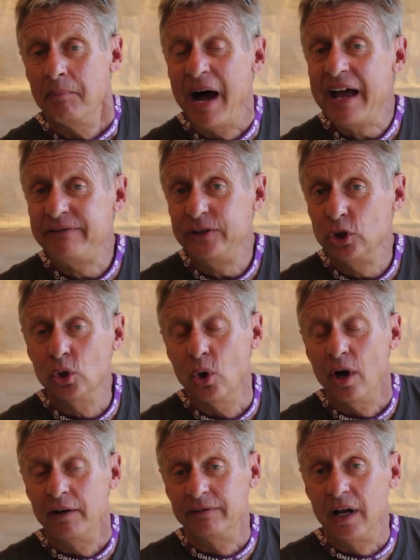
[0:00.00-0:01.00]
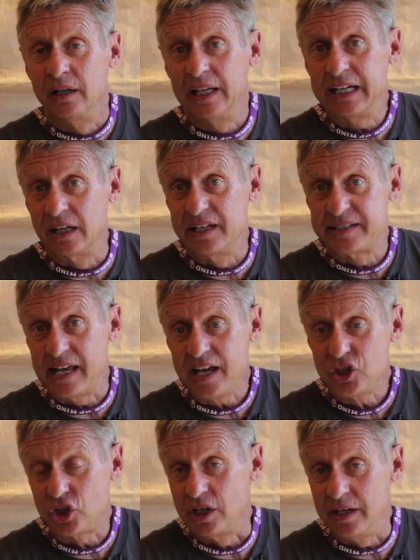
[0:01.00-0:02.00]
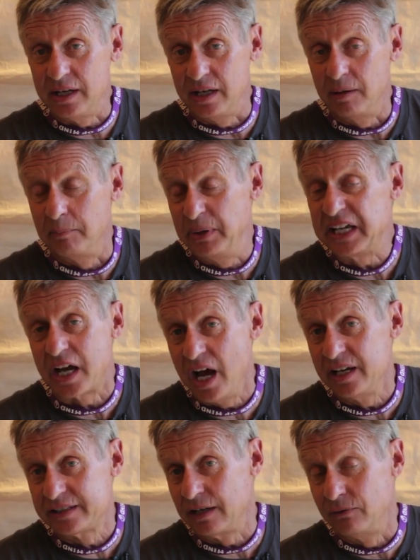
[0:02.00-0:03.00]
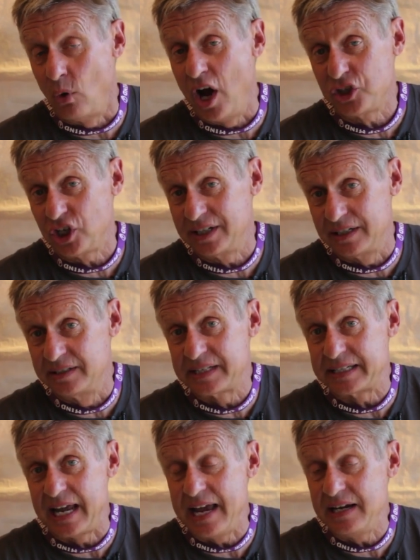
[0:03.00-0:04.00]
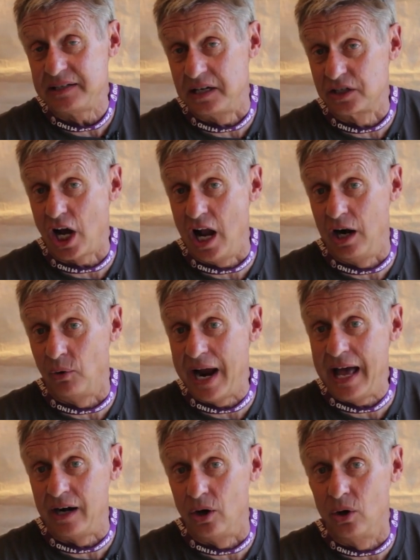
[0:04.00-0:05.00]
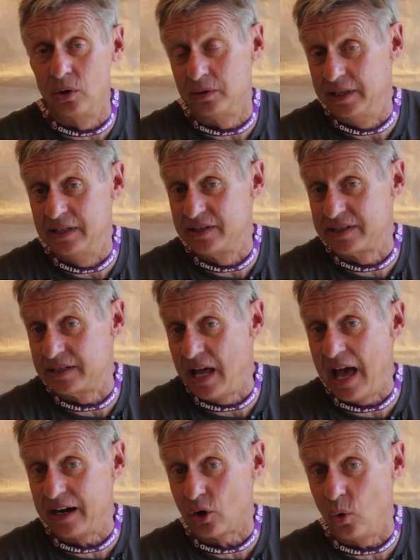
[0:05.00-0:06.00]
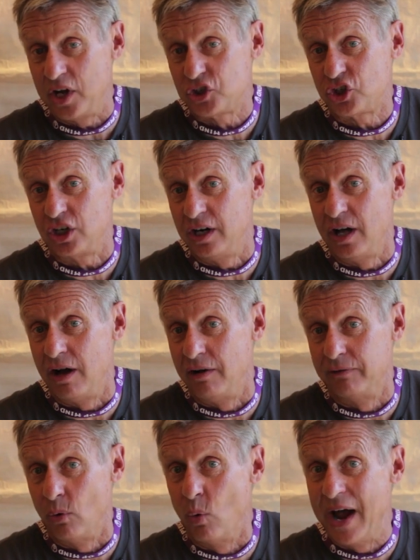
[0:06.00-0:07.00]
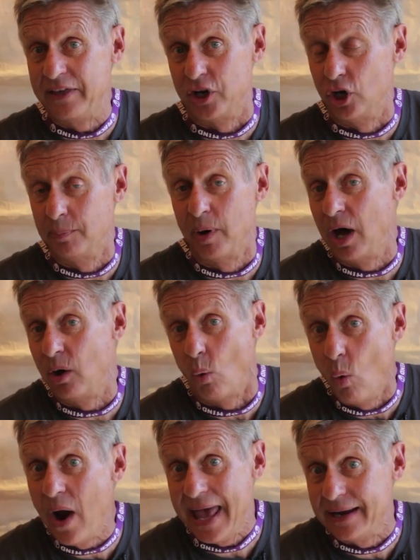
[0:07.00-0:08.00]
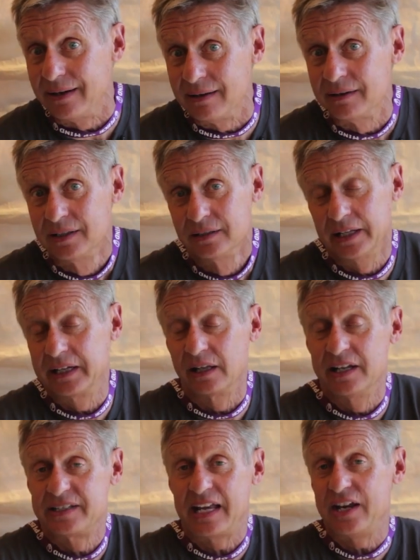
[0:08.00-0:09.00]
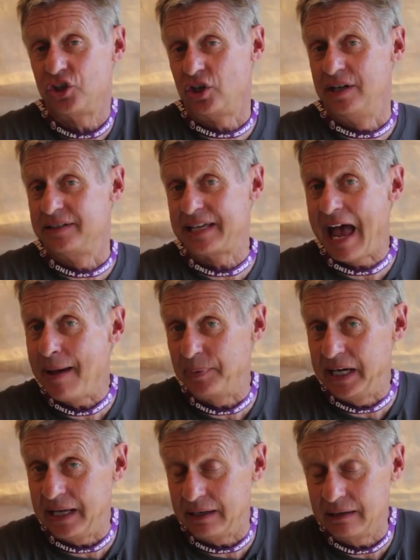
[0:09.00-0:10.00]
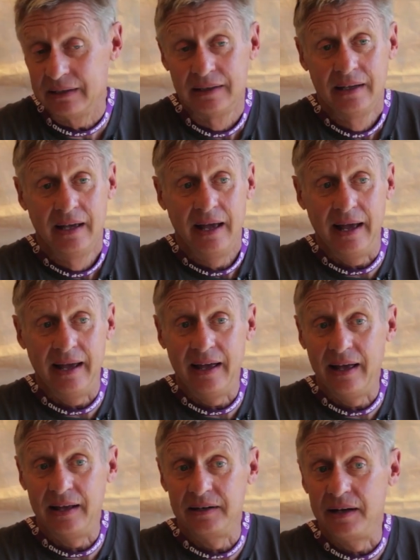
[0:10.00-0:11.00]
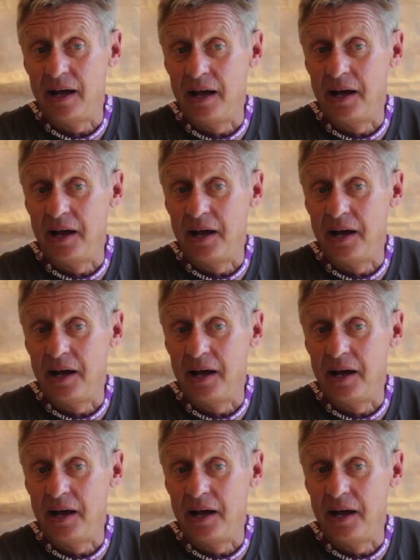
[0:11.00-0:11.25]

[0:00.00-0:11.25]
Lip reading: My view of legalization, because of Washington State and Colorado, is not a question of whether, but when. Legalization is happening, and